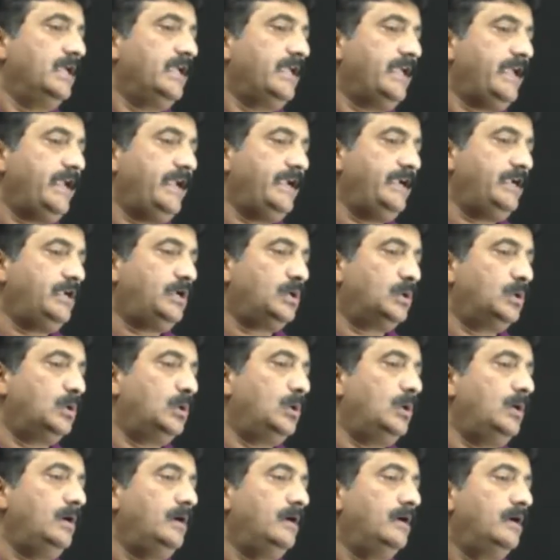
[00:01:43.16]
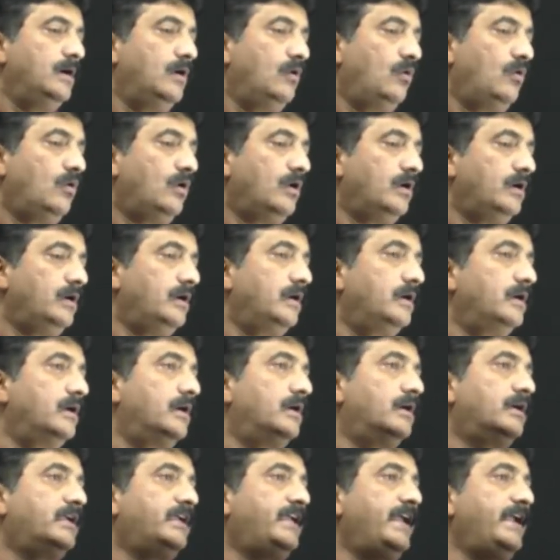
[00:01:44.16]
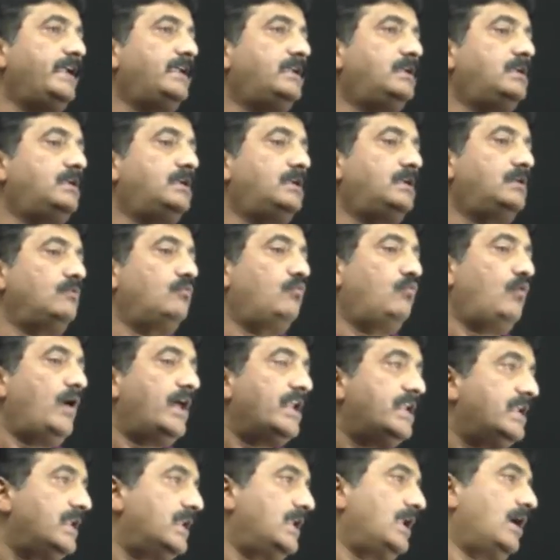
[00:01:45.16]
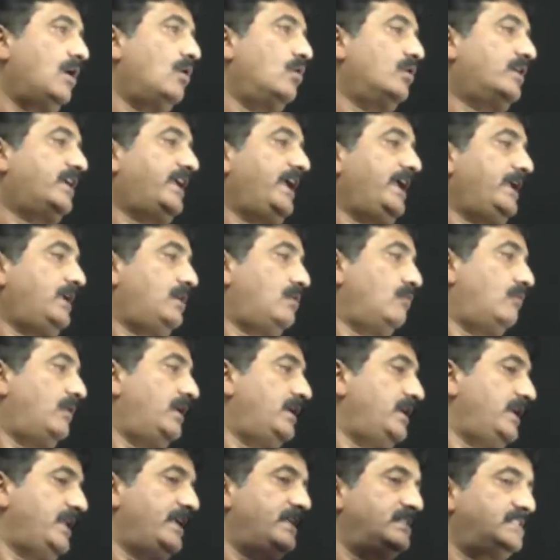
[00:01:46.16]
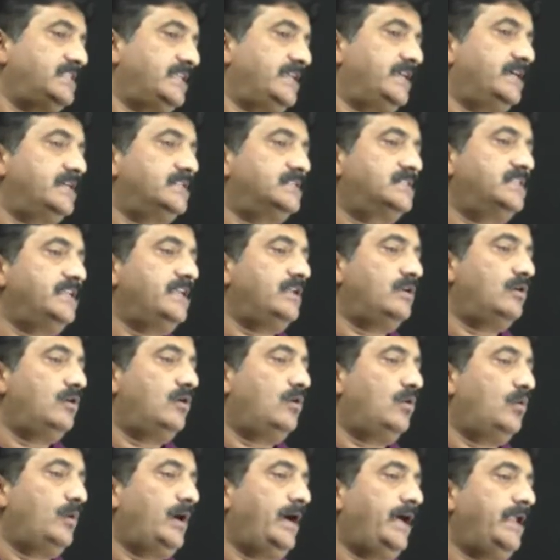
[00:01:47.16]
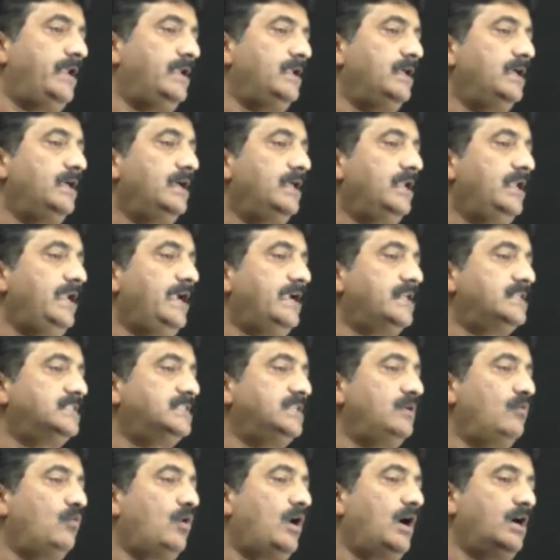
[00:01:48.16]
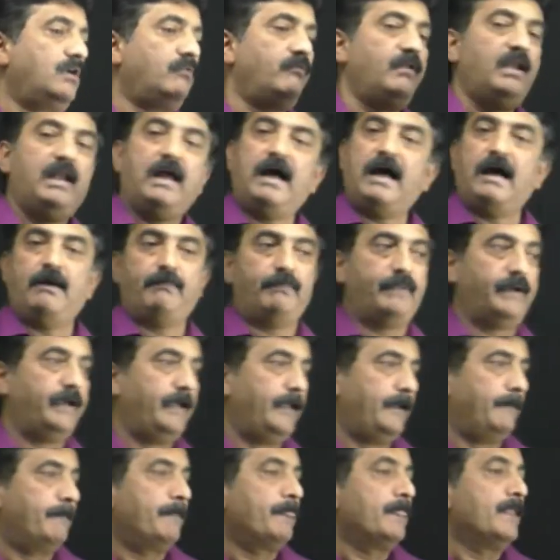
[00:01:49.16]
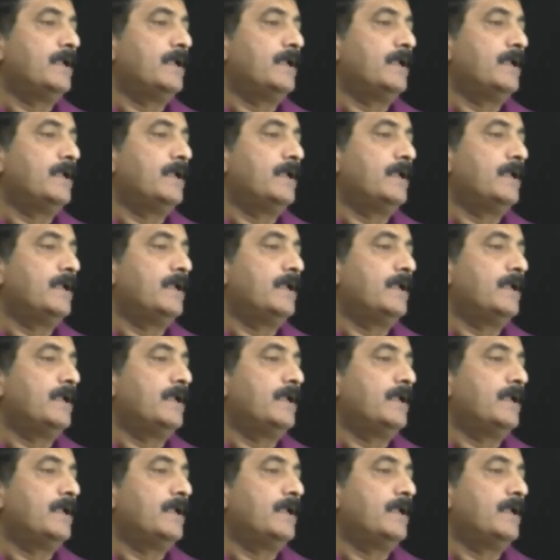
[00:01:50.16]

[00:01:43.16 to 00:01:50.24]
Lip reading: into ket 1 now. Ket 1 is here 0, 1. Let us see what will happen.